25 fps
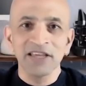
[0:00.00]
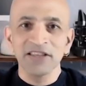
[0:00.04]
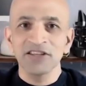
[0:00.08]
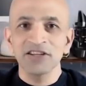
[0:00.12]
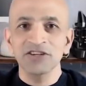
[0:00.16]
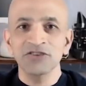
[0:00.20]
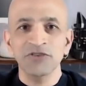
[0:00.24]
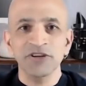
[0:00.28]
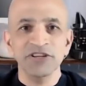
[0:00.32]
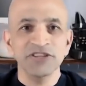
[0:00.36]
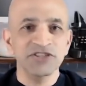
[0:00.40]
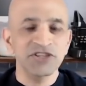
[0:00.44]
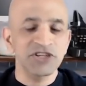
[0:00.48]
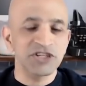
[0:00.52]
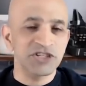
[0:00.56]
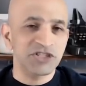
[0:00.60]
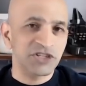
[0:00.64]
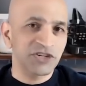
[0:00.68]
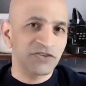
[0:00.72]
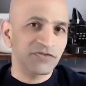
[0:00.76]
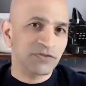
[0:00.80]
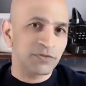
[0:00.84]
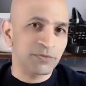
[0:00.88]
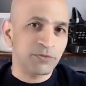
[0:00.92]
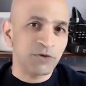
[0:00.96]
the
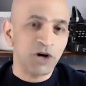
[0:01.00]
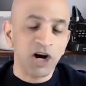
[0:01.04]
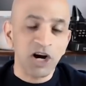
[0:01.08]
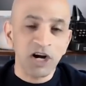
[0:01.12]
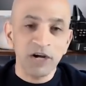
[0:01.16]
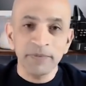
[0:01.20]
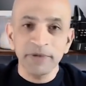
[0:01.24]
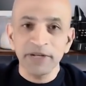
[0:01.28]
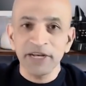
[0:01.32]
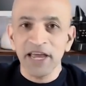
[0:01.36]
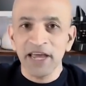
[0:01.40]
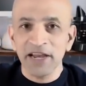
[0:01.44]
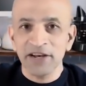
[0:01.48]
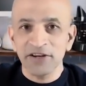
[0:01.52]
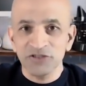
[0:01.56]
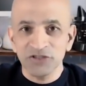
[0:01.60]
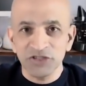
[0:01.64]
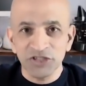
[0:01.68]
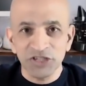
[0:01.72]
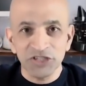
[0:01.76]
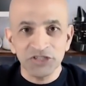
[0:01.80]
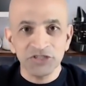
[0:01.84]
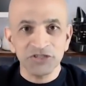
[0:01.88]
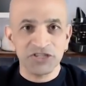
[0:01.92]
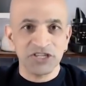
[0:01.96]
transition from carbon
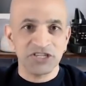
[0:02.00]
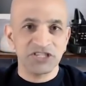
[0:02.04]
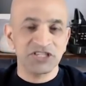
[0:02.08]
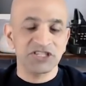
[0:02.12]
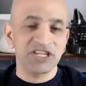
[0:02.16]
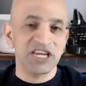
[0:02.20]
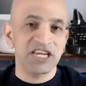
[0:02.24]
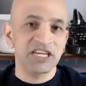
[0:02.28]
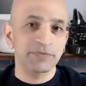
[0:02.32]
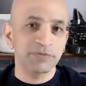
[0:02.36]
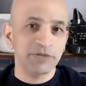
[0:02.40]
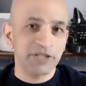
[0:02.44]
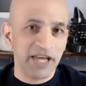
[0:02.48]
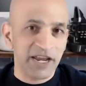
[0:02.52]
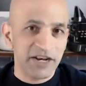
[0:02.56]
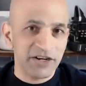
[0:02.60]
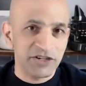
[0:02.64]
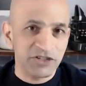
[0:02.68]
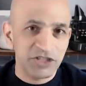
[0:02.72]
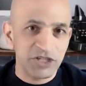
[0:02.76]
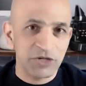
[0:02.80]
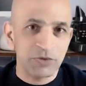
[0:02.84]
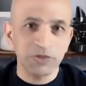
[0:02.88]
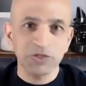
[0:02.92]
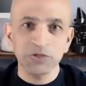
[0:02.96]
energy to sustainable
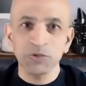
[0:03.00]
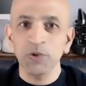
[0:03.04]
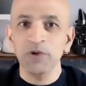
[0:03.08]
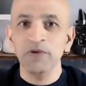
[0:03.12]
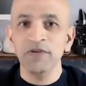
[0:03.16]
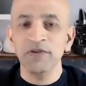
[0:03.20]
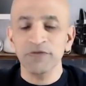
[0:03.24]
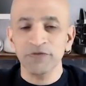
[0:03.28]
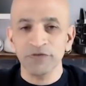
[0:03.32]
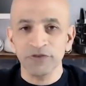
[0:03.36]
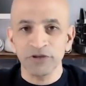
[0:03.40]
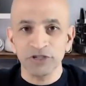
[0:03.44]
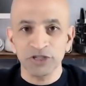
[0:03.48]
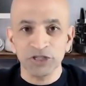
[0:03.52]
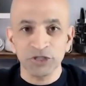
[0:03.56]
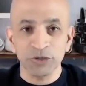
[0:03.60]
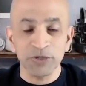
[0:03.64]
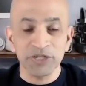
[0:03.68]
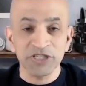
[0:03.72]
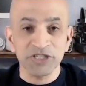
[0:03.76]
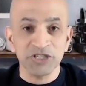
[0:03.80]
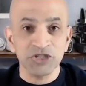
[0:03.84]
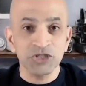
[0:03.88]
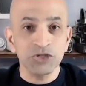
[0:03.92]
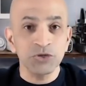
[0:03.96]
energy, which we refer
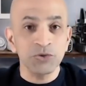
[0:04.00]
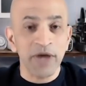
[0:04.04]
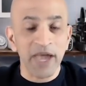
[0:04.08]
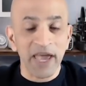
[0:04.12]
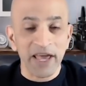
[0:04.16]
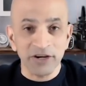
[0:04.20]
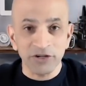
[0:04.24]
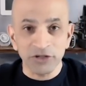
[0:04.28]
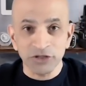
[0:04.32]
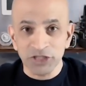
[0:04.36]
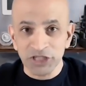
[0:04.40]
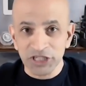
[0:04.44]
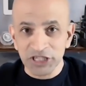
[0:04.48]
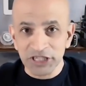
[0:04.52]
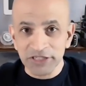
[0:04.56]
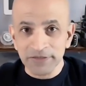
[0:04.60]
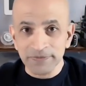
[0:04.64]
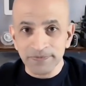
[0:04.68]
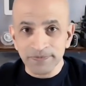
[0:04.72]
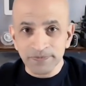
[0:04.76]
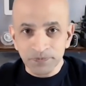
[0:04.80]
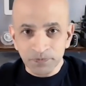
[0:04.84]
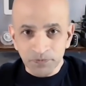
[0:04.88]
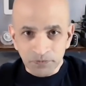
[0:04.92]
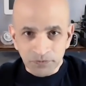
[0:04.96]
to as new
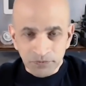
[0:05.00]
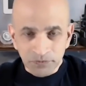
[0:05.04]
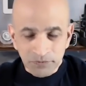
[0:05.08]
energy.